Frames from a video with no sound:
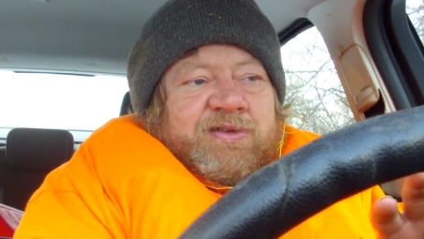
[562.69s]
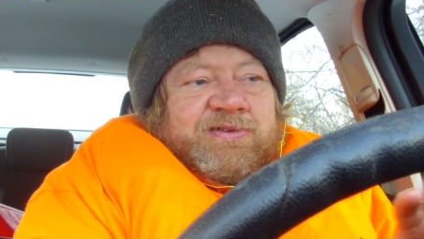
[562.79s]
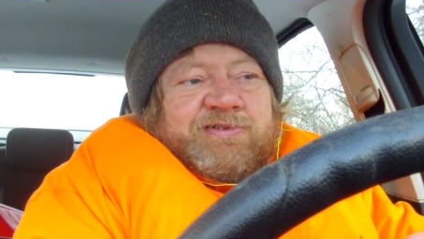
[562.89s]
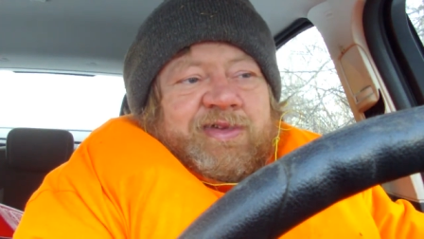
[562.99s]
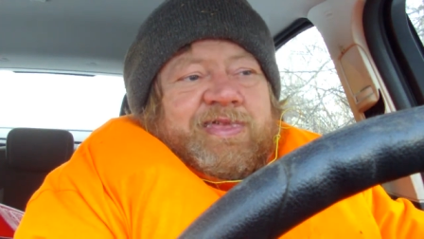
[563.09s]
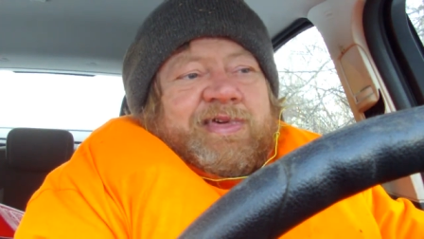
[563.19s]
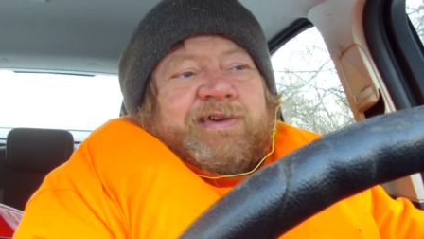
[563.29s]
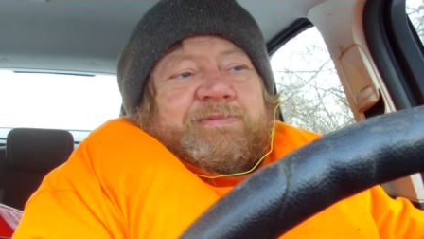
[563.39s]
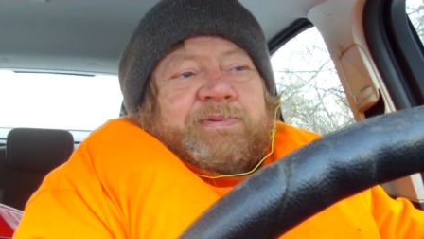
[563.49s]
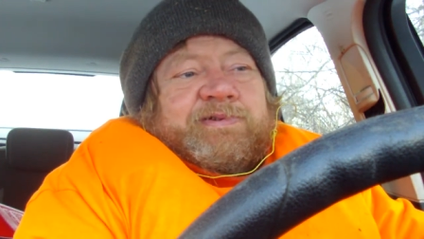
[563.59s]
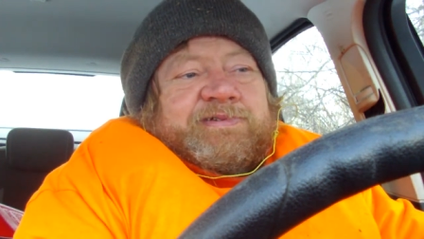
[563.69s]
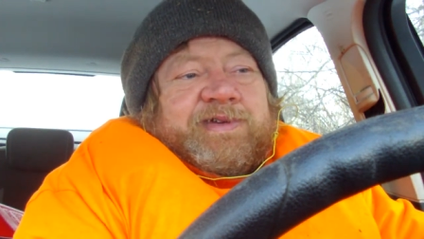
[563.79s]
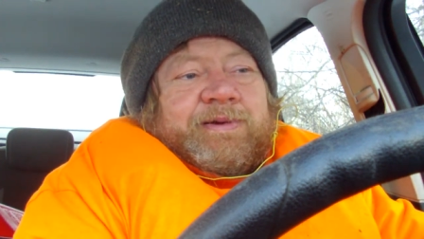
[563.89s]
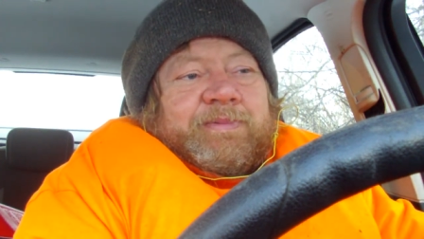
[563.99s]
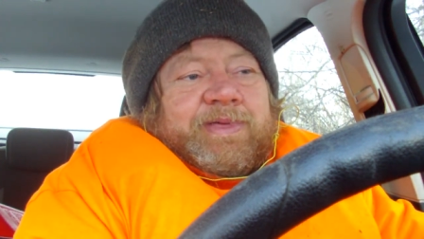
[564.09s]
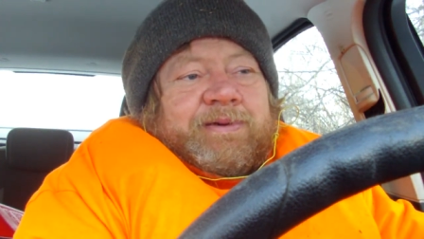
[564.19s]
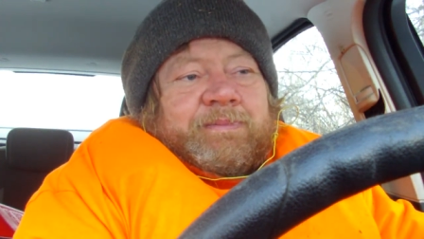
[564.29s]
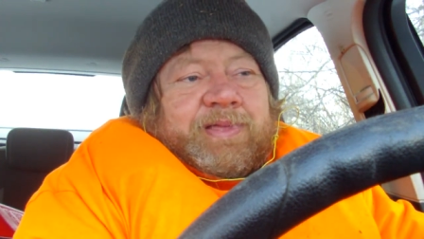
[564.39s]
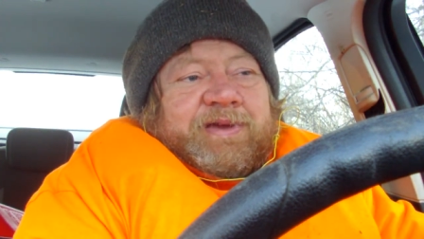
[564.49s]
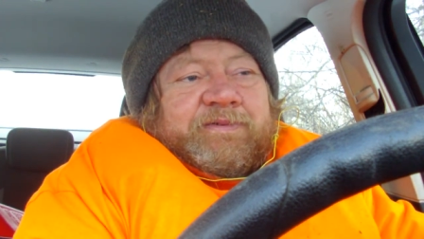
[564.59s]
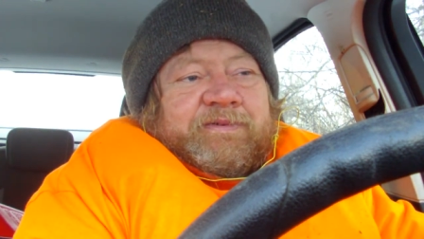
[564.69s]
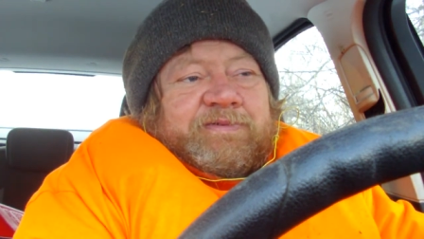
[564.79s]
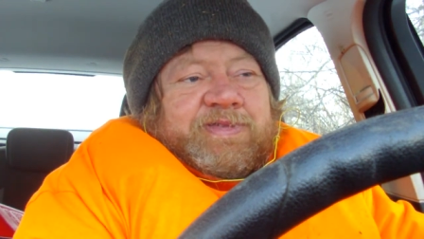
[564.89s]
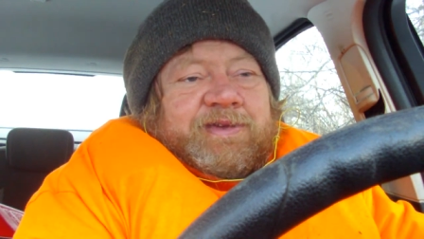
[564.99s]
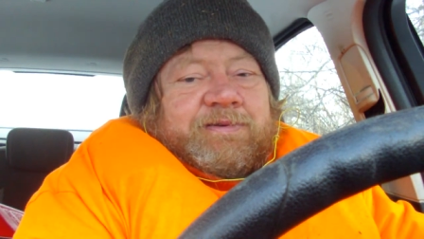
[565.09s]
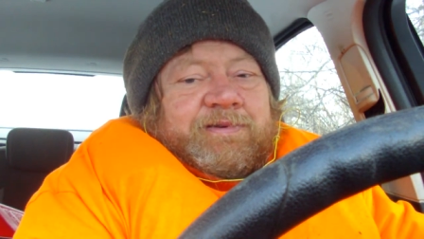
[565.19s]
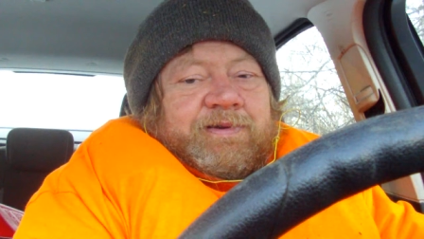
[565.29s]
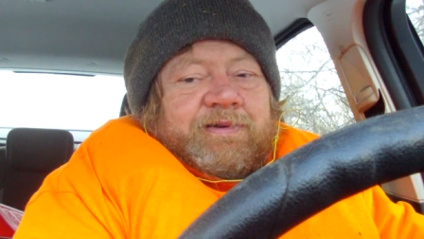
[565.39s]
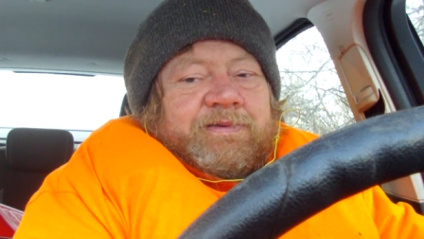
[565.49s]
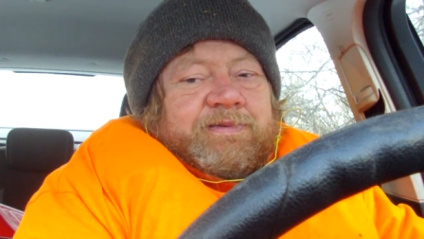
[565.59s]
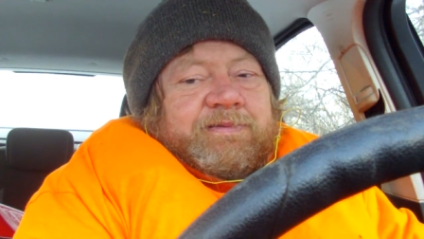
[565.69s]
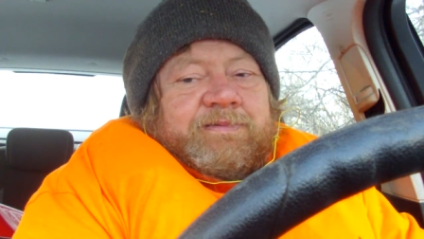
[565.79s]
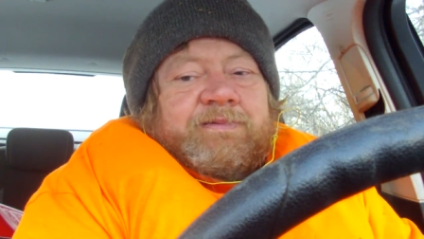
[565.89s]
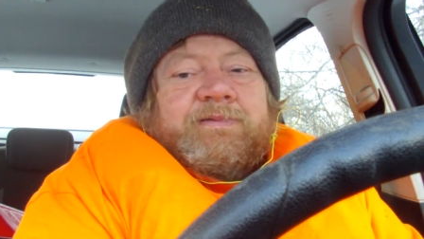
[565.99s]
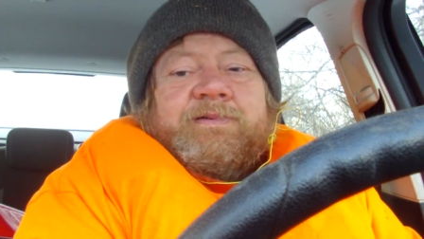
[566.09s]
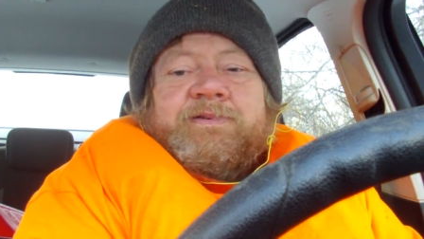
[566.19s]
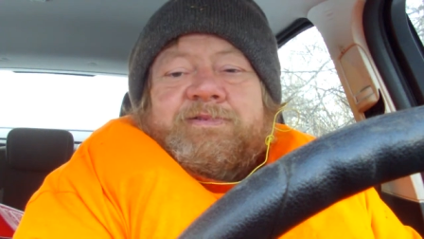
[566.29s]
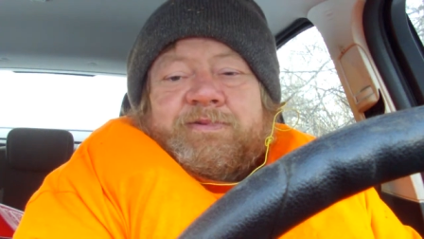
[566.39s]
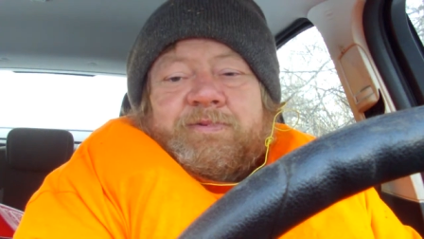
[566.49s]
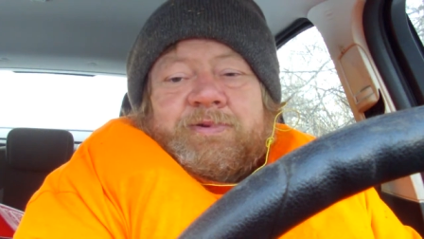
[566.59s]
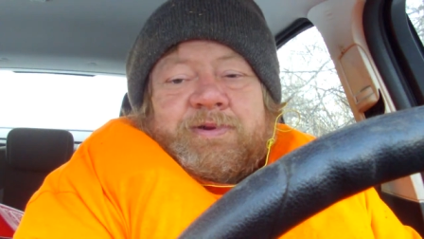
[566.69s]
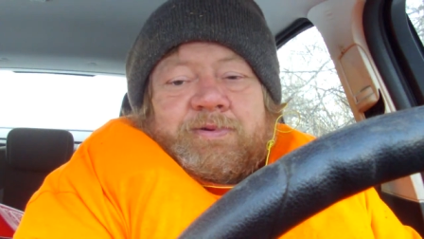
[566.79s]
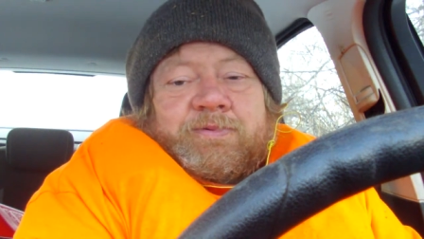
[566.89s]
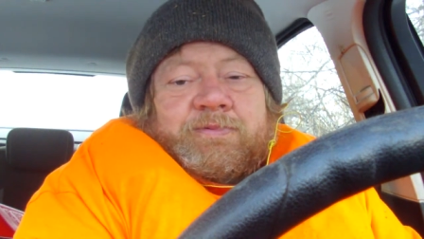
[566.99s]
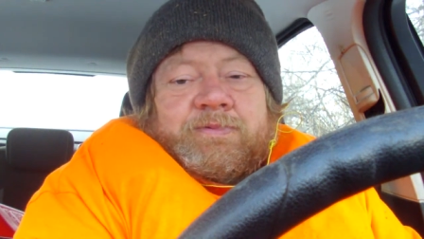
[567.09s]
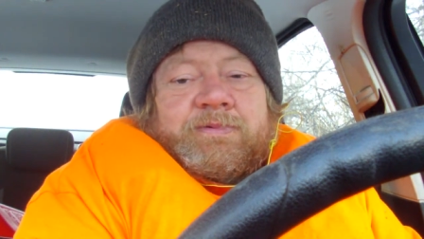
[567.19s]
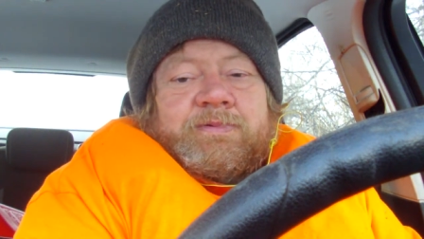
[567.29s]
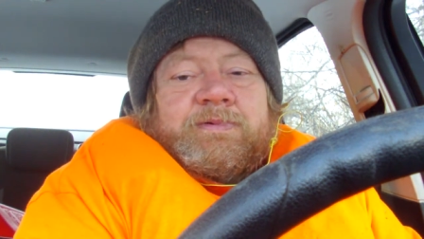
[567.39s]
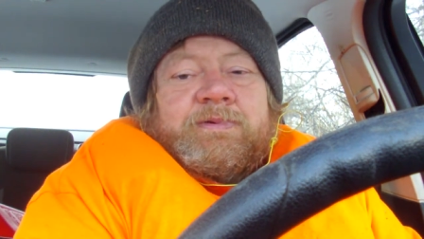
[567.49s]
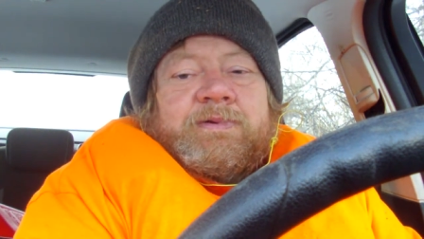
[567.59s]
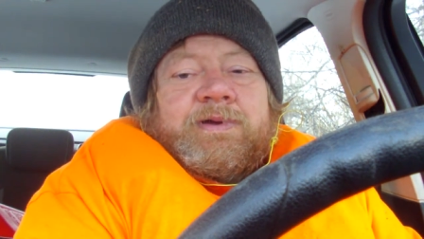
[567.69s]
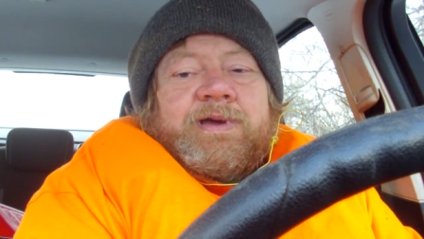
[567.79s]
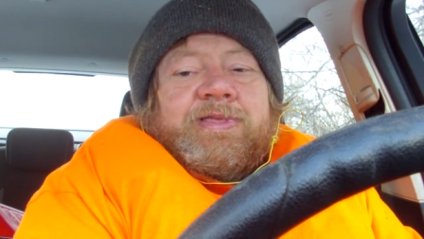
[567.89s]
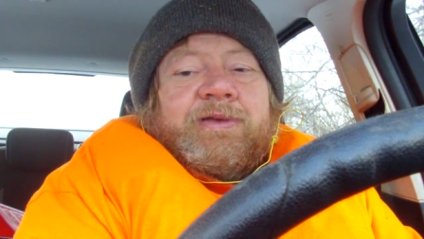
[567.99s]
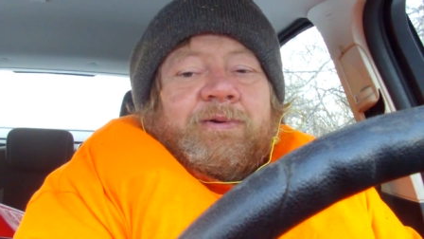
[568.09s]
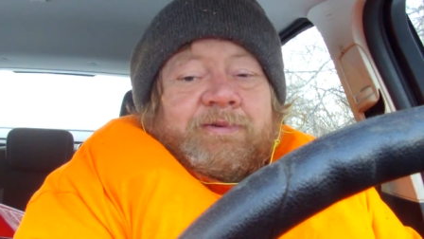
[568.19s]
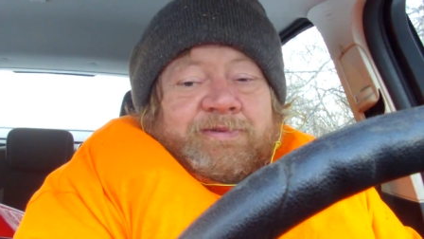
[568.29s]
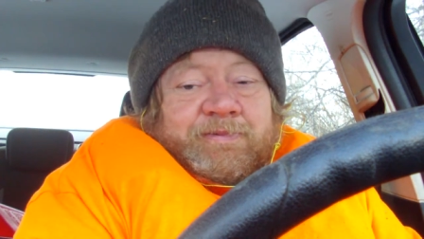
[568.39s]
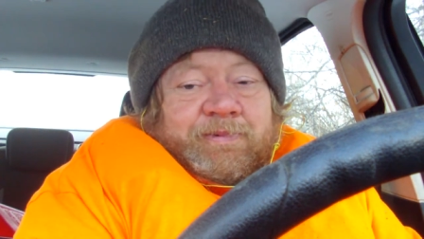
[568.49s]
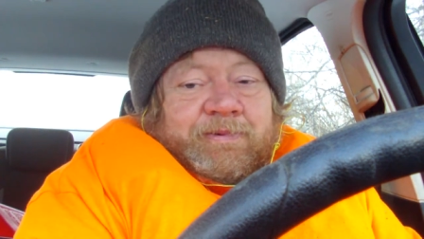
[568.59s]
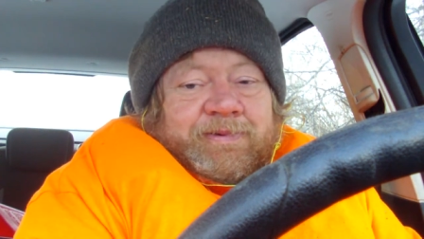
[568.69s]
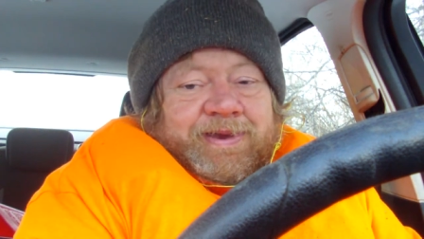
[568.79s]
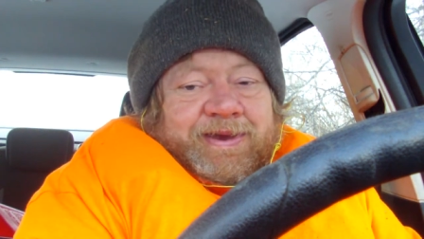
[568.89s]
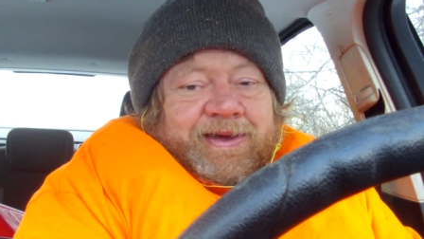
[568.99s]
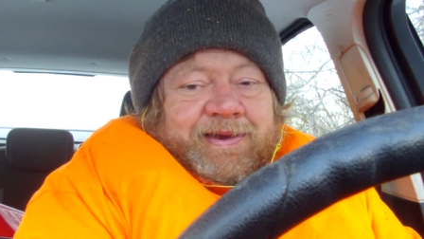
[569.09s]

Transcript: Just let the experts deal with it and believe everything you're told. Screw you and the horse you rode in on.